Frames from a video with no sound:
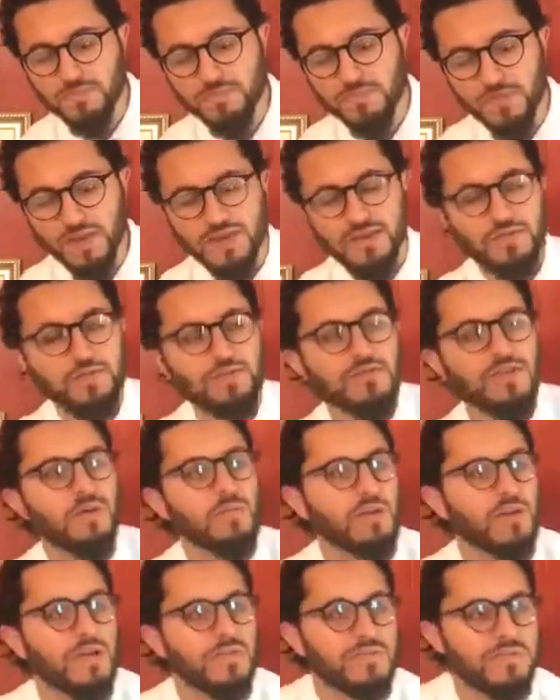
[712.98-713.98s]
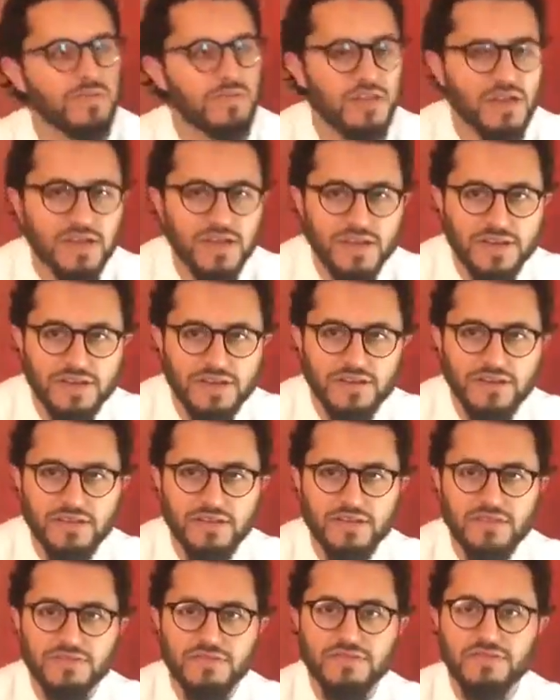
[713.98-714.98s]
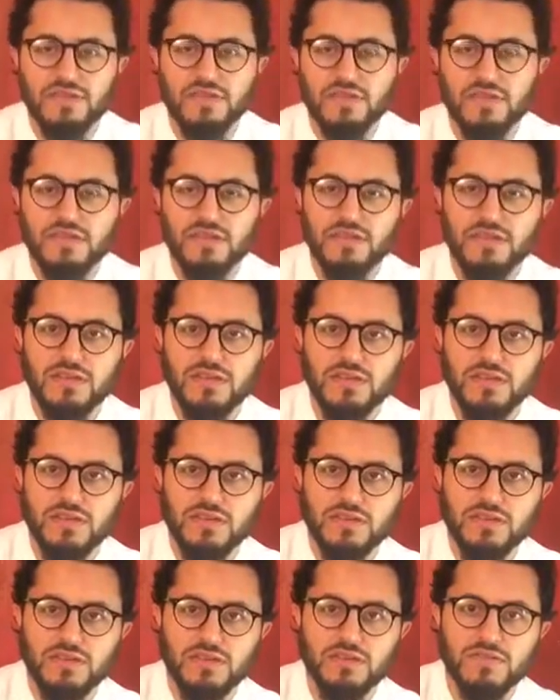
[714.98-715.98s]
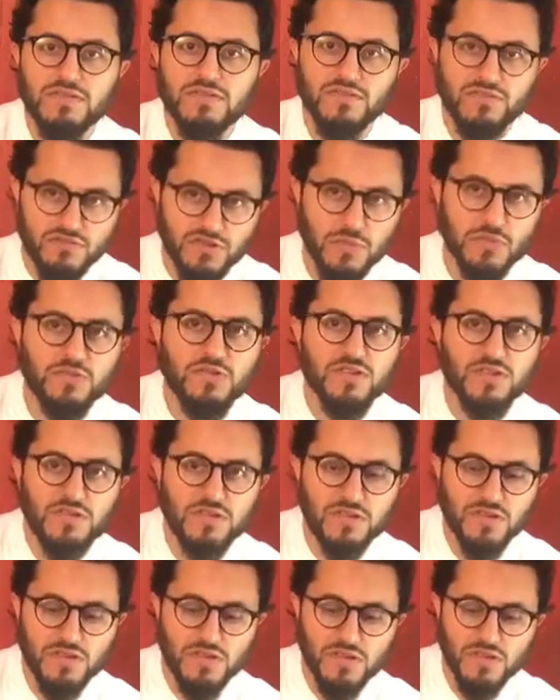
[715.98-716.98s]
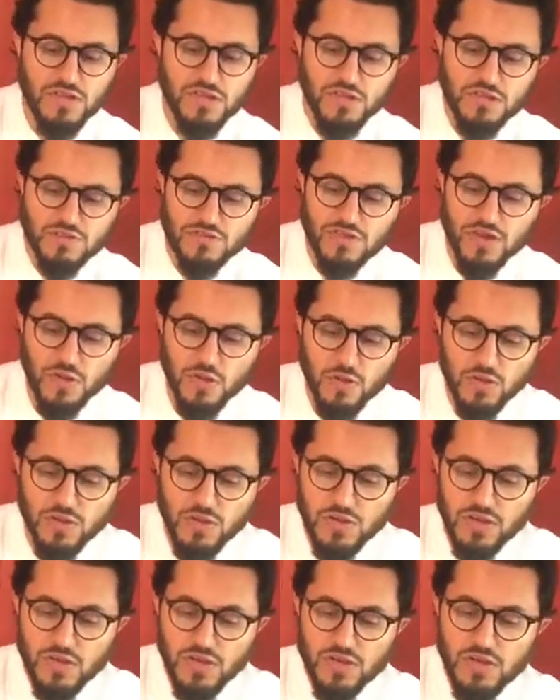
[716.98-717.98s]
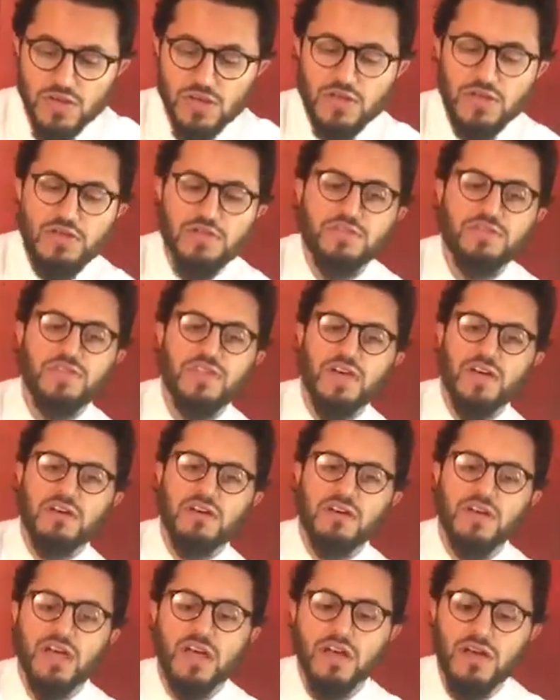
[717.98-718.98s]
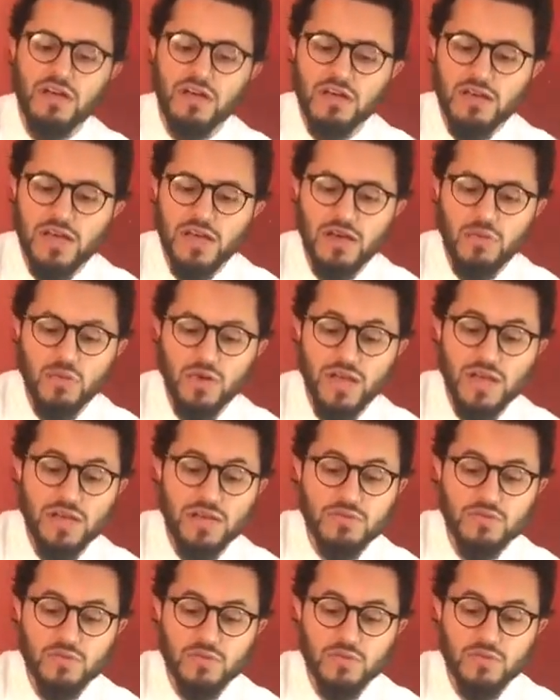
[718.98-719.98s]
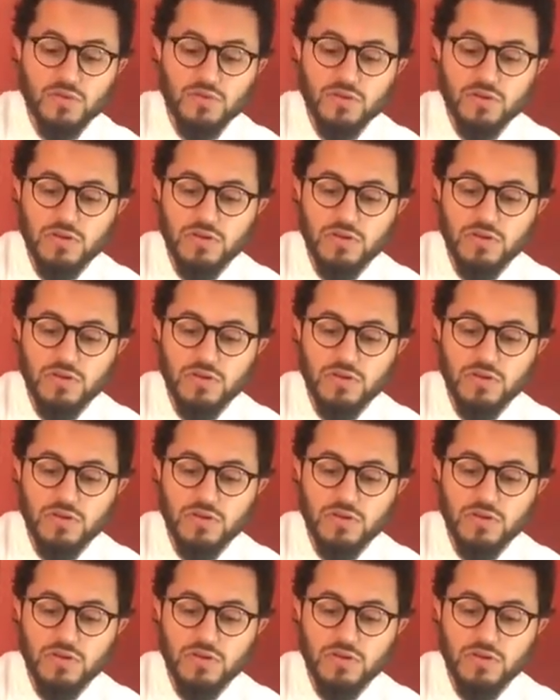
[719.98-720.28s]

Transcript: And you double underline the description. So, dakhala al-waladu